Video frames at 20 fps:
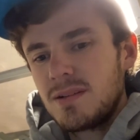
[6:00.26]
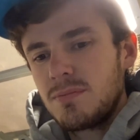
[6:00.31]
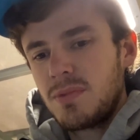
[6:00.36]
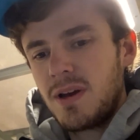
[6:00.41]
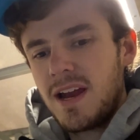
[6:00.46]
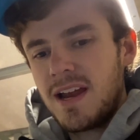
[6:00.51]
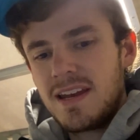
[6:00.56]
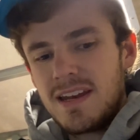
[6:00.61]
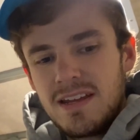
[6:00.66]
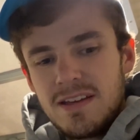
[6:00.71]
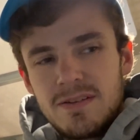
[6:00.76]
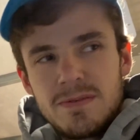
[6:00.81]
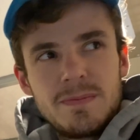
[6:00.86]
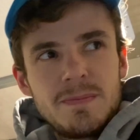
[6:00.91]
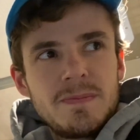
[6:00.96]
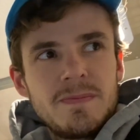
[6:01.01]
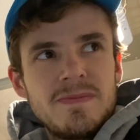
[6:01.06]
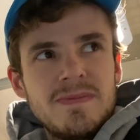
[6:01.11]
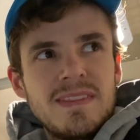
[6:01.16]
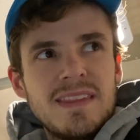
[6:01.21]
are brand new,
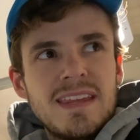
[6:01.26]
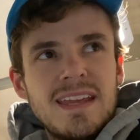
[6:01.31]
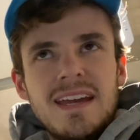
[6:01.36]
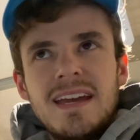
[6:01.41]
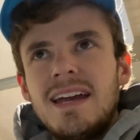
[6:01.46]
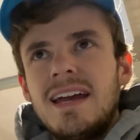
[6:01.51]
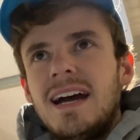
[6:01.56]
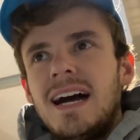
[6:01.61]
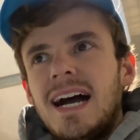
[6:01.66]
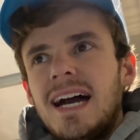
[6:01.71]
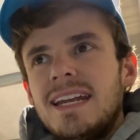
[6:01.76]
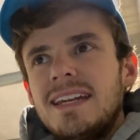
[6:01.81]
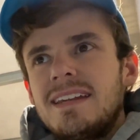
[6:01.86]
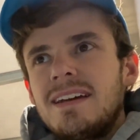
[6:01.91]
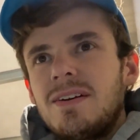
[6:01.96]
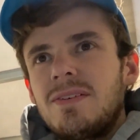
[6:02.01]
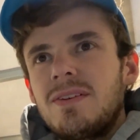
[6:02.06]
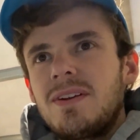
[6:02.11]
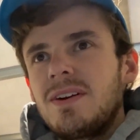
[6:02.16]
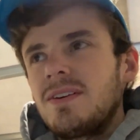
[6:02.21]
I
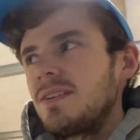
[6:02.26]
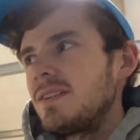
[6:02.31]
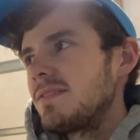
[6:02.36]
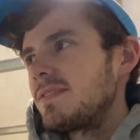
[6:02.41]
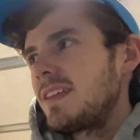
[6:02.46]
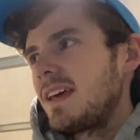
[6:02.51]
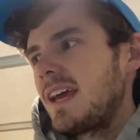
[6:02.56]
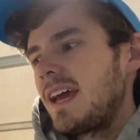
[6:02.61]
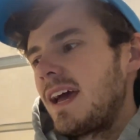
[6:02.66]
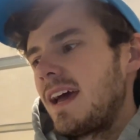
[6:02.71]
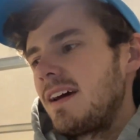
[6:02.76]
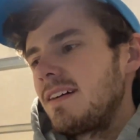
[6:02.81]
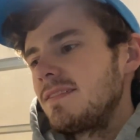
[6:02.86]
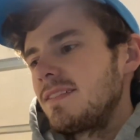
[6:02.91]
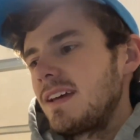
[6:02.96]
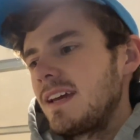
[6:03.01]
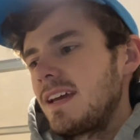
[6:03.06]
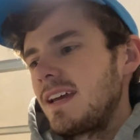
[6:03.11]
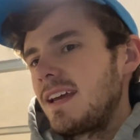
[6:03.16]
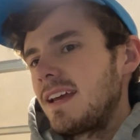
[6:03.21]
don't know if they have
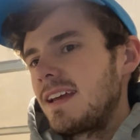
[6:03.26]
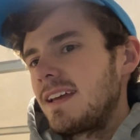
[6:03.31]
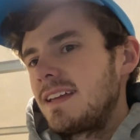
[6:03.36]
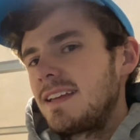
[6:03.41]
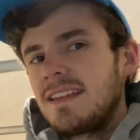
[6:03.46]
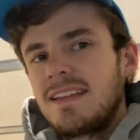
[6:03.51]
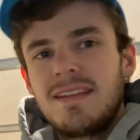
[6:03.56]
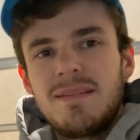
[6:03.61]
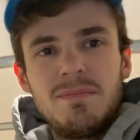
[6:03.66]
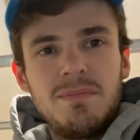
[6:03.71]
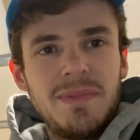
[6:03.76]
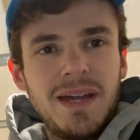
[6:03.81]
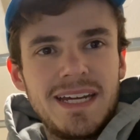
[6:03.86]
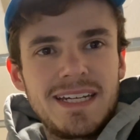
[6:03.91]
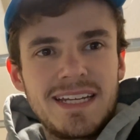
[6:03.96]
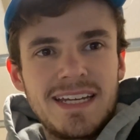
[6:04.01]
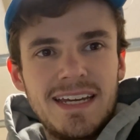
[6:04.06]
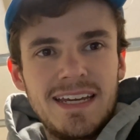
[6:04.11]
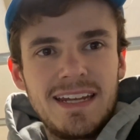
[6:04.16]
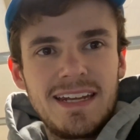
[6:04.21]
a med
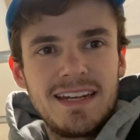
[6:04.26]
kit.